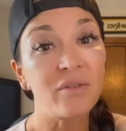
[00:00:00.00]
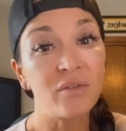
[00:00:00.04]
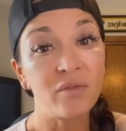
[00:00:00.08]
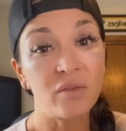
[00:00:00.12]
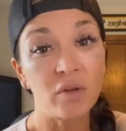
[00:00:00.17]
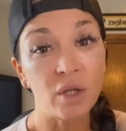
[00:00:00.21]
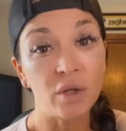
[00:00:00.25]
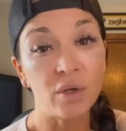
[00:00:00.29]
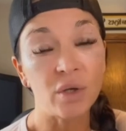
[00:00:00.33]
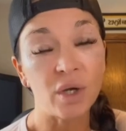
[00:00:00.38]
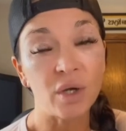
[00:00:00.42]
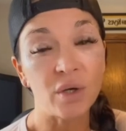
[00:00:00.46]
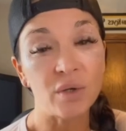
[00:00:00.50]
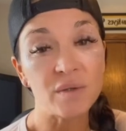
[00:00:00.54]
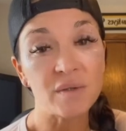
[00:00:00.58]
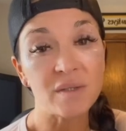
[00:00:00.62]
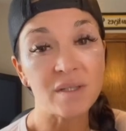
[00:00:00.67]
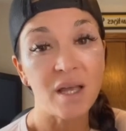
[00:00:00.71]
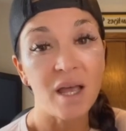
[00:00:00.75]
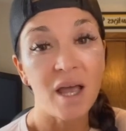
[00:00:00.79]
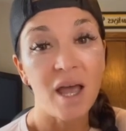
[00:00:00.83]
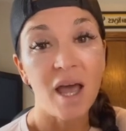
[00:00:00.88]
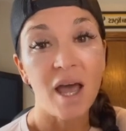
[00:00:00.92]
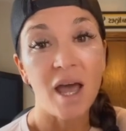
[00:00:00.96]
of
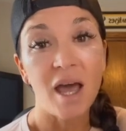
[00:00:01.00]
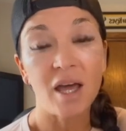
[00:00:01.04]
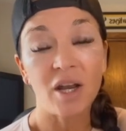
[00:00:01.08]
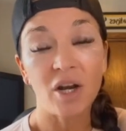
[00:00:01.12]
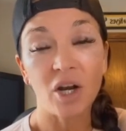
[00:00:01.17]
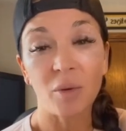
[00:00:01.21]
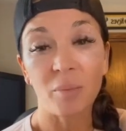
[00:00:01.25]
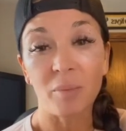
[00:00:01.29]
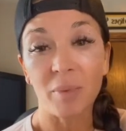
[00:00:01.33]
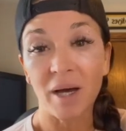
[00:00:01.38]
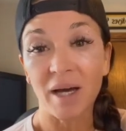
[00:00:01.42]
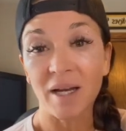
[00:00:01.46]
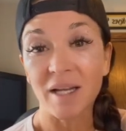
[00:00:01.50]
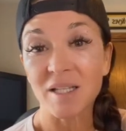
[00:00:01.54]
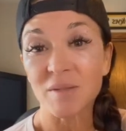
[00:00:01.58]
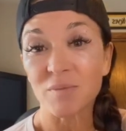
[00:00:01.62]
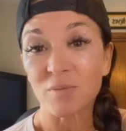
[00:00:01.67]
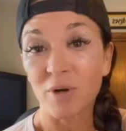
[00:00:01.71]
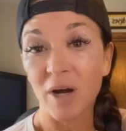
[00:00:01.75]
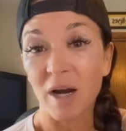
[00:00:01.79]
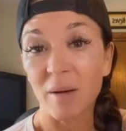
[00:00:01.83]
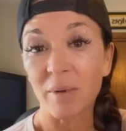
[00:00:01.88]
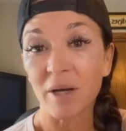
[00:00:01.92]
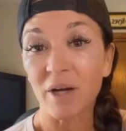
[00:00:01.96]
glucose, and our body's
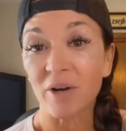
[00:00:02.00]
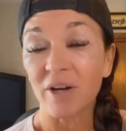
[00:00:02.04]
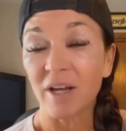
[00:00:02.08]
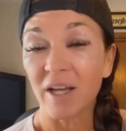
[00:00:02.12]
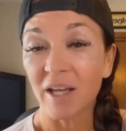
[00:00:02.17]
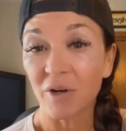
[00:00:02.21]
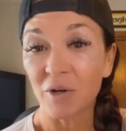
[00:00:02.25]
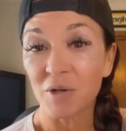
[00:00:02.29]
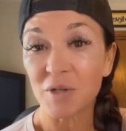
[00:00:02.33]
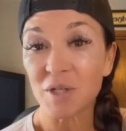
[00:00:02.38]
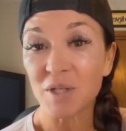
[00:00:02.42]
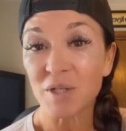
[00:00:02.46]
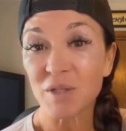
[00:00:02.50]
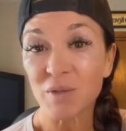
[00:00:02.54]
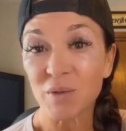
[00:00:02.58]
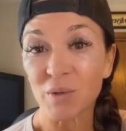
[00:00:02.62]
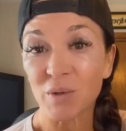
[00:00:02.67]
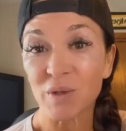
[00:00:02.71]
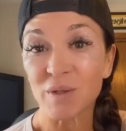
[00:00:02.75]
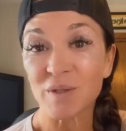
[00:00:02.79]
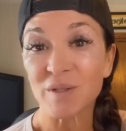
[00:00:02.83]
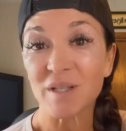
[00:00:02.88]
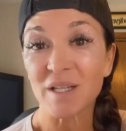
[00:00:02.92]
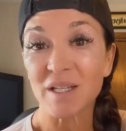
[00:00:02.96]
primary energy
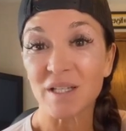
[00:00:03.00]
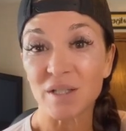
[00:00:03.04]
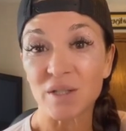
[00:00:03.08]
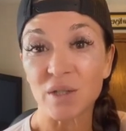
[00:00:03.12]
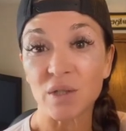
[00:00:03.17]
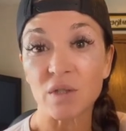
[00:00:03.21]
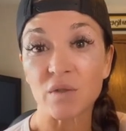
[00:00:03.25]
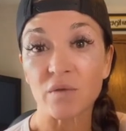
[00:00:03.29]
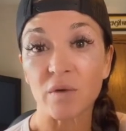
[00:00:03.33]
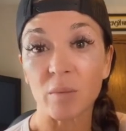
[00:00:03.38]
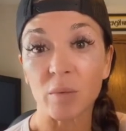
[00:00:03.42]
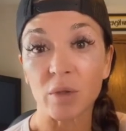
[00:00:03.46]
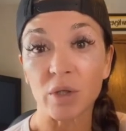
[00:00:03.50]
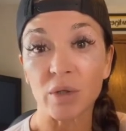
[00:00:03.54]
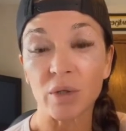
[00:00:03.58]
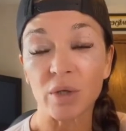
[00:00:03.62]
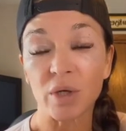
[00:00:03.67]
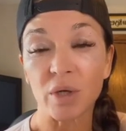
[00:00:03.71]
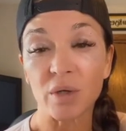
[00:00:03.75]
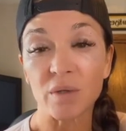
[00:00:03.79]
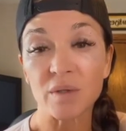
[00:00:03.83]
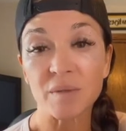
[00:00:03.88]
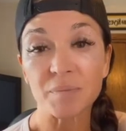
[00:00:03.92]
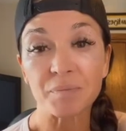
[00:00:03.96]
source is used from
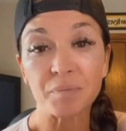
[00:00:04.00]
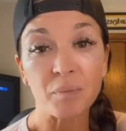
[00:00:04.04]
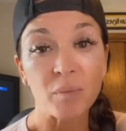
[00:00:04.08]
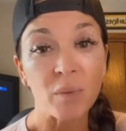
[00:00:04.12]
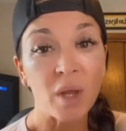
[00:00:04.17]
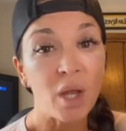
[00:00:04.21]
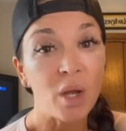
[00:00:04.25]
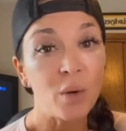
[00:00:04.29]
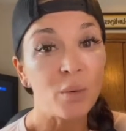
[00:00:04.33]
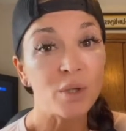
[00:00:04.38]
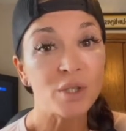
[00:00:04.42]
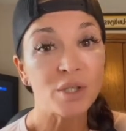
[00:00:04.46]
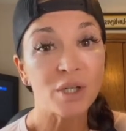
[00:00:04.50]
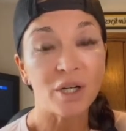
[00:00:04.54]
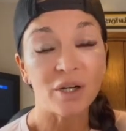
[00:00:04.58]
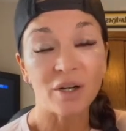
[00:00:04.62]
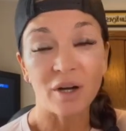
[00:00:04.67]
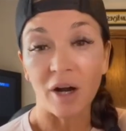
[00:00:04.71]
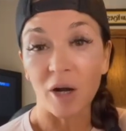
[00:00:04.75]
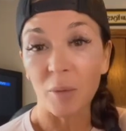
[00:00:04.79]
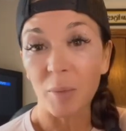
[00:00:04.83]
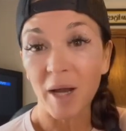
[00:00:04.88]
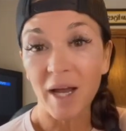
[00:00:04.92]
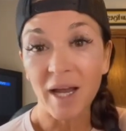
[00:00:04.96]
glucose, which are
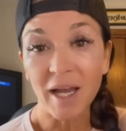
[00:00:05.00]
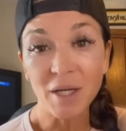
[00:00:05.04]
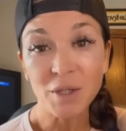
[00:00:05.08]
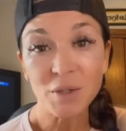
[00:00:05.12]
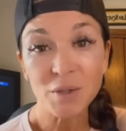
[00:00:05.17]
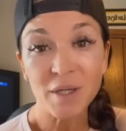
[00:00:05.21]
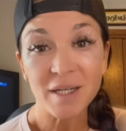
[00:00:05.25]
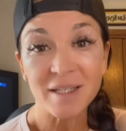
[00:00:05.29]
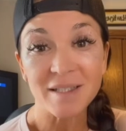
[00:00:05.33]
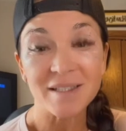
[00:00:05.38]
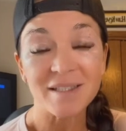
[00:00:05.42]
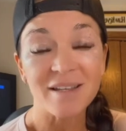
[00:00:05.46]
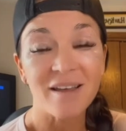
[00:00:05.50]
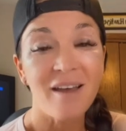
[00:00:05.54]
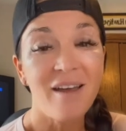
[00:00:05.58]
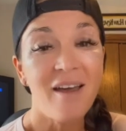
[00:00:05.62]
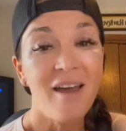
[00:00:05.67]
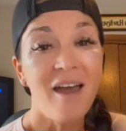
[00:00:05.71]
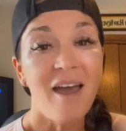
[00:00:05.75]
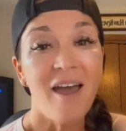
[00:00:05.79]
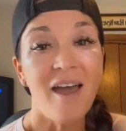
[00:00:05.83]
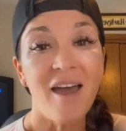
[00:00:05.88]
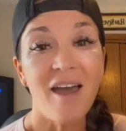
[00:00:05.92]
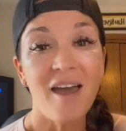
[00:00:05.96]
carbohydrates.
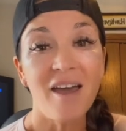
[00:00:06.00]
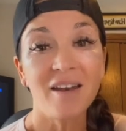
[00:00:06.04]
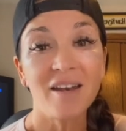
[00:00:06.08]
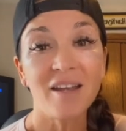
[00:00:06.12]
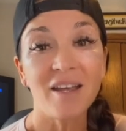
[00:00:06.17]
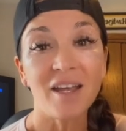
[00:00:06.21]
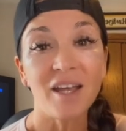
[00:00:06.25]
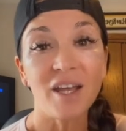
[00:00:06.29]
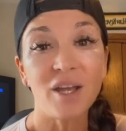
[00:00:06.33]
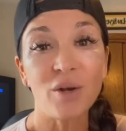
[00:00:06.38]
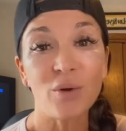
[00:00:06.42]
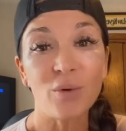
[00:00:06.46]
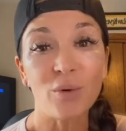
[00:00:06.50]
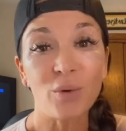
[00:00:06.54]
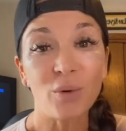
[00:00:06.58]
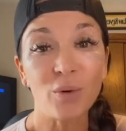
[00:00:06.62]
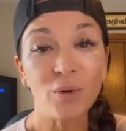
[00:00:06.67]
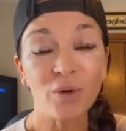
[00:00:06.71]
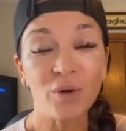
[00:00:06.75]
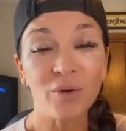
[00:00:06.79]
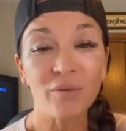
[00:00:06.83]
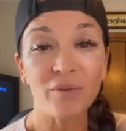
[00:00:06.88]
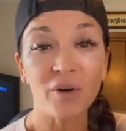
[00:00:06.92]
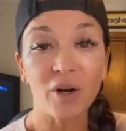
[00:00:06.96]
And in
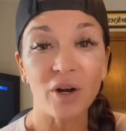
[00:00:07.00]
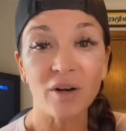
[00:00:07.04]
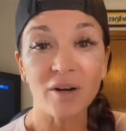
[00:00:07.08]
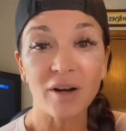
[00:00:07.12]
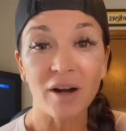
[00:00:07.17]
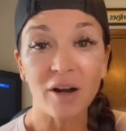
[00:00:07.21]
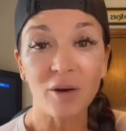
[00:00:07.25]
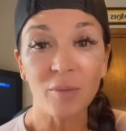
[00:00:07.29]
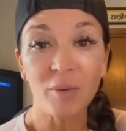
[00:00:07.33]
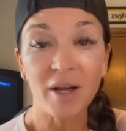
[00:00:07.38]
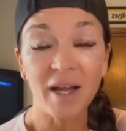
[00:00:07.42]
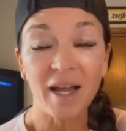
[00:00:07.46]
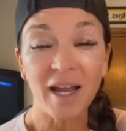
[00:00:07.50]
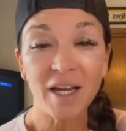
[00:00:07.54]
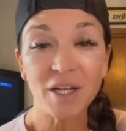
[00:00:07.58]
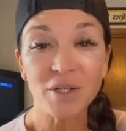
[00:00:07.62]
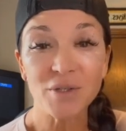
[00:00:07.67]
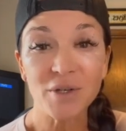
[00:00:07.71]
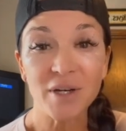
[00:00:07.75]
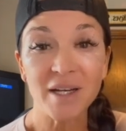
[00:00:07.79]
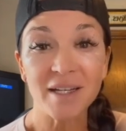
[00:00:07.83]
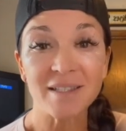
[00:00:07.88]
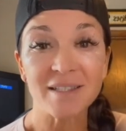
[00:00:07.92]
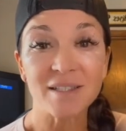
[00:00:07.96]
order for our
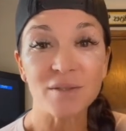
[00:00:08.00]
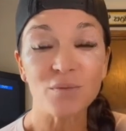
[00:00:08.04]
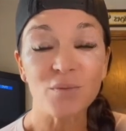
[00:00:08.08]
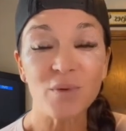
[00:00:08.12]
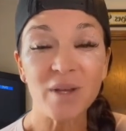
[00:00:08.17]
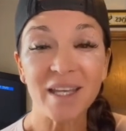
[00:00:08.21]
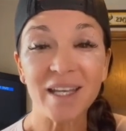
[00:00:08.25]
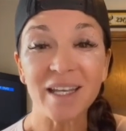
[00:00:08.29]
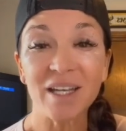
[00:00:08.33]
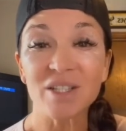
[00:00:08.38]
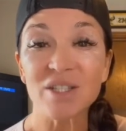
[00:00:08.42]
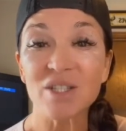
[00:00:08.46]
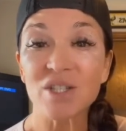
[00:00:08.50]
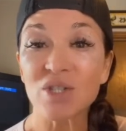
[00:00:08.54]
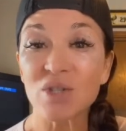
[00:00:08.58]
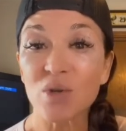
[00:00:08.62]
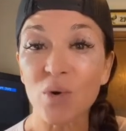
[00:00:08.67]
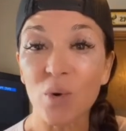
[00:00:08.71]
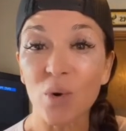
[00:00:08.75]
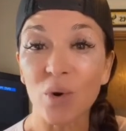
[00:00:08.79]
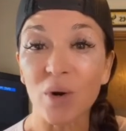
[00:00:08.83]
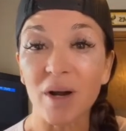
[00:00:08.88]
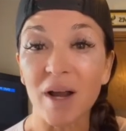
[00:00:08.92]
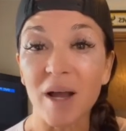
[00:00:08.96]
carbohydrates, we can
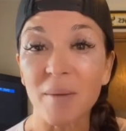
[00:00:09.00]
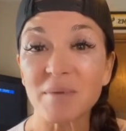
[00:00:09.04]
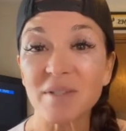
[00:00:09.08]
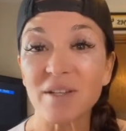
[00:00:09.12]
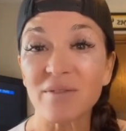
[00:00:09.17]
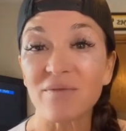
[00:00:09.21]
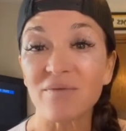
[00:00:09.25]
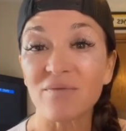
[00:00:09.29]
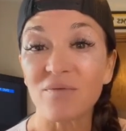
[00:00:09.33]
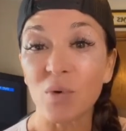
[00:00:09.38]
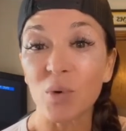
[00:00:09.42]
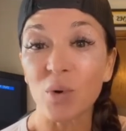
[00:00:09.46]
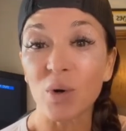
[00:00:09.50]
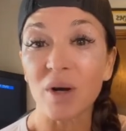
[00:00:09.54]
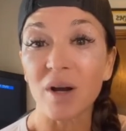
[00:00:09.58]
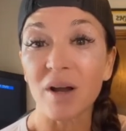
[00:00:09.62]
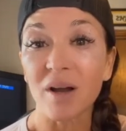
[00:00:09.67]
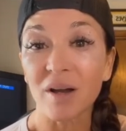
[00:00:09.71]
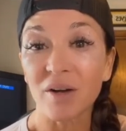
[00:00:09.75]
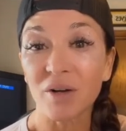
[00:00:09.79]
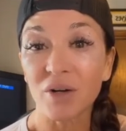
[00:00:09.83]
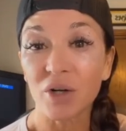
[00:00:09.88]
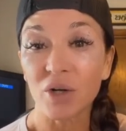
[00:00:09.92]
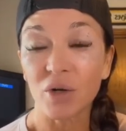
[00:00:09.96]
store up to
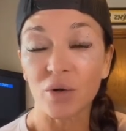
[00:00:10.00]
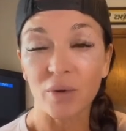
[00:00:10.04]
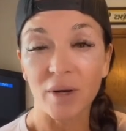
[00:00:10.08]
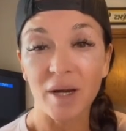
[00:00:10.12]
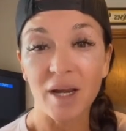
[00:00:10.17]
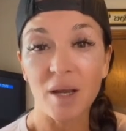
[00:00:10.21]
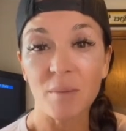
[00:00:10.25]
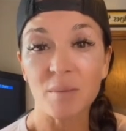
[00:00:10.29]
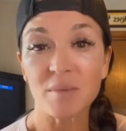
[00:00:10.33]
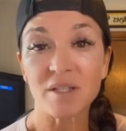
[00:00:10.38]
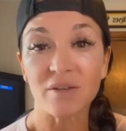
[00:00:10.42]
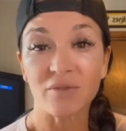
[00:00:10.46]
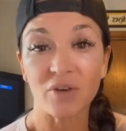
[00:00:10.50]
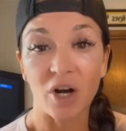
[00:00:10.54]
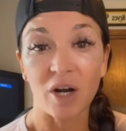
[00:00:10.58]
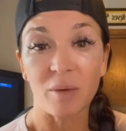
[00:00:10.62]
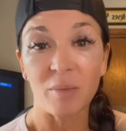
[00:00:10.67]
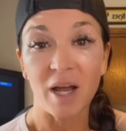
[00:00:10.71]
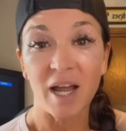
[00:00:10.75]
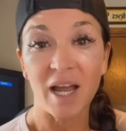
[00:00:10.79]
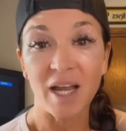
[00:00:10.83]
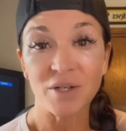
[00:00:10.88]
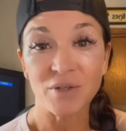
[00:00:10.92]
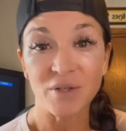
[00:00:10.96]
400 grams of
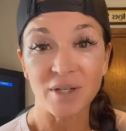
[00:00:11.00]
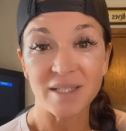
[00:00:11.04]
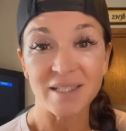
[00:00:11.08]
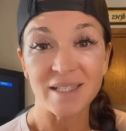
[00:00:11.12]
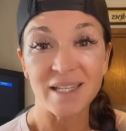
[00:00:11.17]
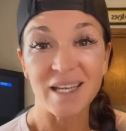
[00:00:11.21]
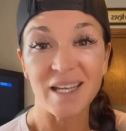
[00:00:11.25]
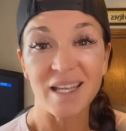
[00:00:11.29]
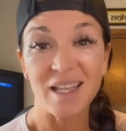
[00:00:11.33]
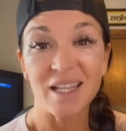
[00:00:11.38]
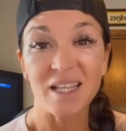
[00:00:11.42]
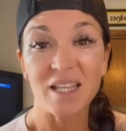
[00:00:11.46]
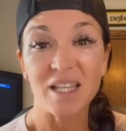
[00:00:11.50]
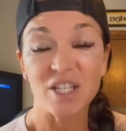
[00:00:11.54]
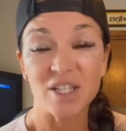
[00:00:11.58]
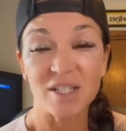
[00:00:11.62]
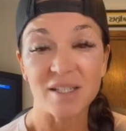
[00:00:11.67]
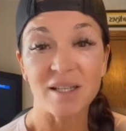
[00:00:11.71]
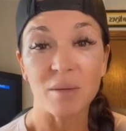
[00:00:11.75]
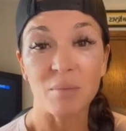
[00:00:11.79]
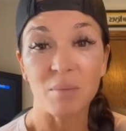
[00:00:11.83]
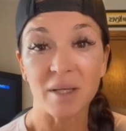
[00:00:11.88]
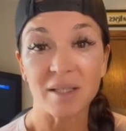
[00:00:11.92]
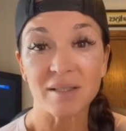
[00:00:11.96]
carbohydrates in
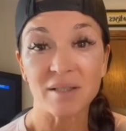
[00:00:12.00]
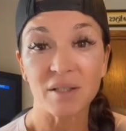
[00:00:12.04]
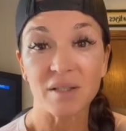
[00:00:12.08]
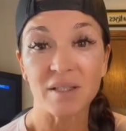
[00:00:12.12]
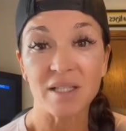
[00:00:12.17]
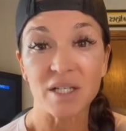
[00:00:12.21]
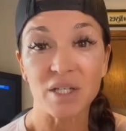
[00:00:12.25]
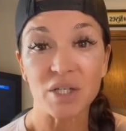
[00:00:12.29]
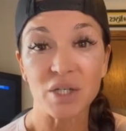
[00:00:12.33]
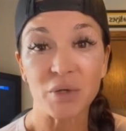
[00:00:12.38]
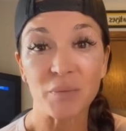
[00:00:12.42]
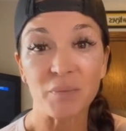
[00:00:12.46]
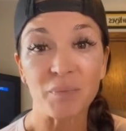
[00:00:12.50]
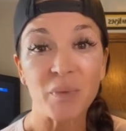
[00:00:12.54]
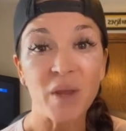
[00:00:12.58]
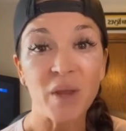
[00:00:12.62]
just the muscle tissue.